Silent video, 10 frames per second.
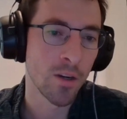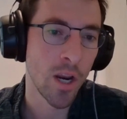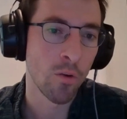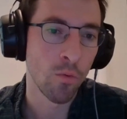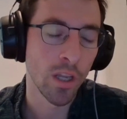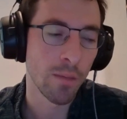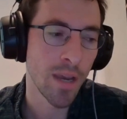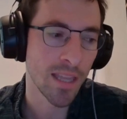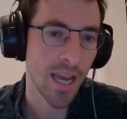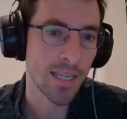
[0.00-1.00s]
and really
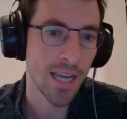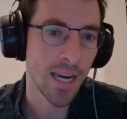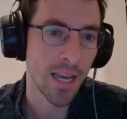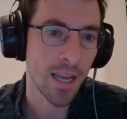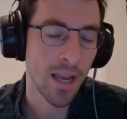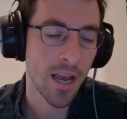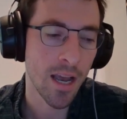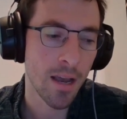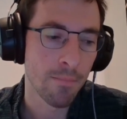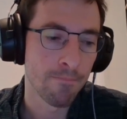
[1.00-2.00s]
make that data,
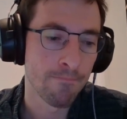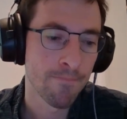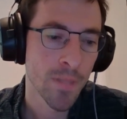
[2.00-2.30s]
um,